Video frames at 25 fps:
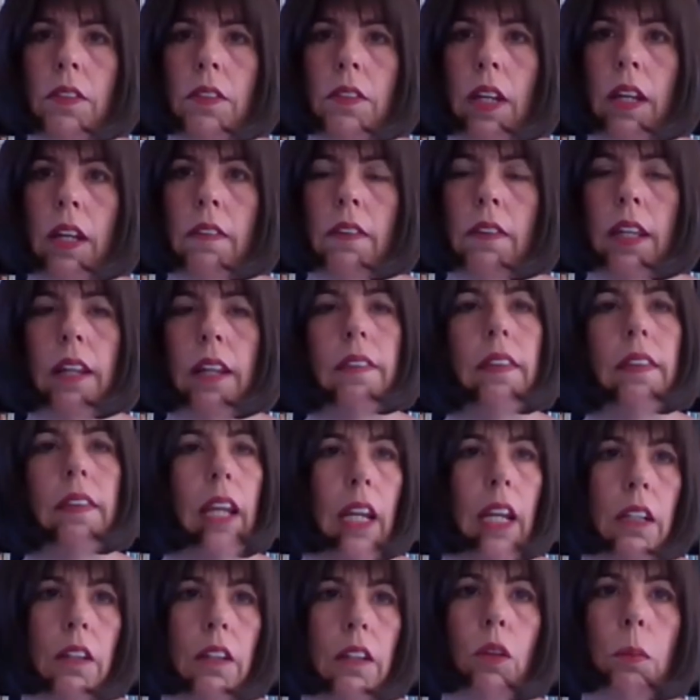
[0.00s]
And then at the
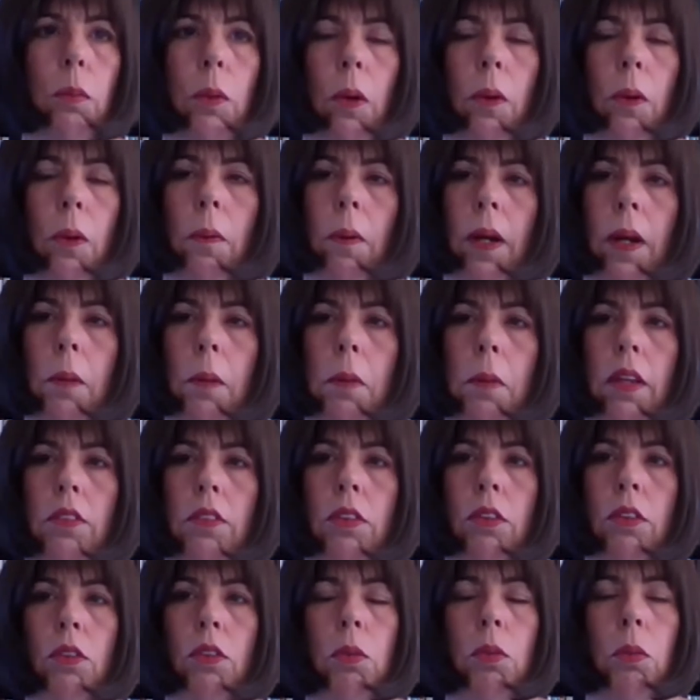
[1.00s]
end of the program, as
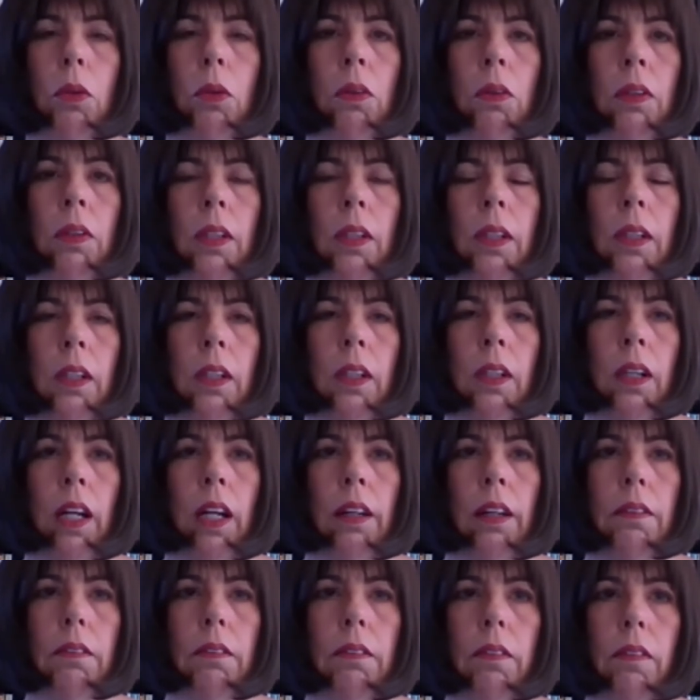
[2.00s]
usual,
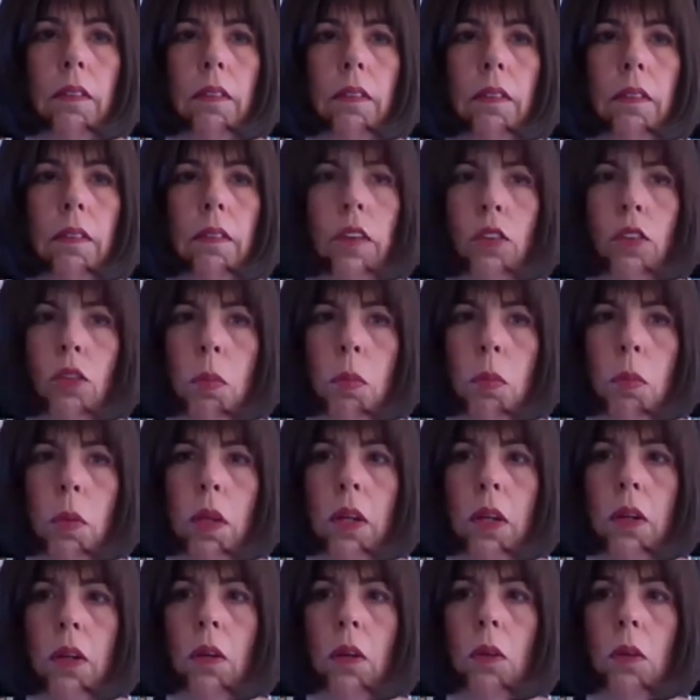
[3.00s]
uh, the speaker
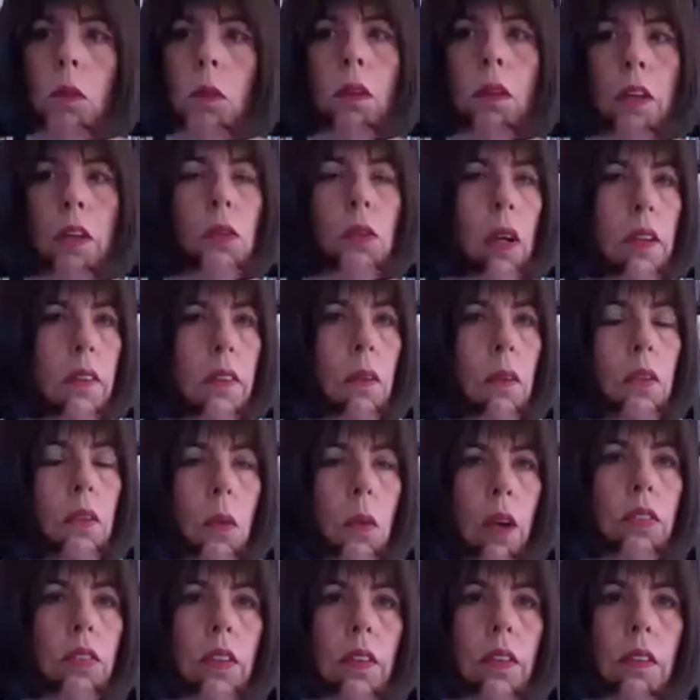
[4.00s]
will address those
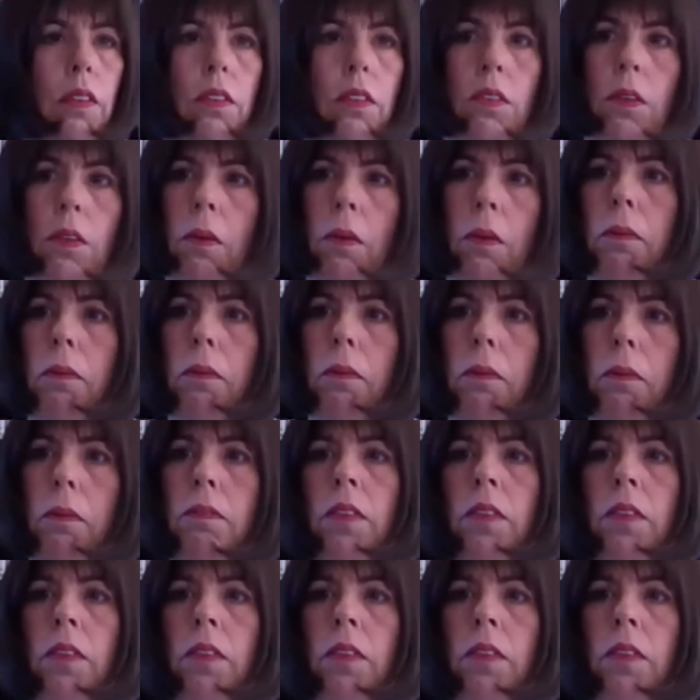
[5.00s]
questions. So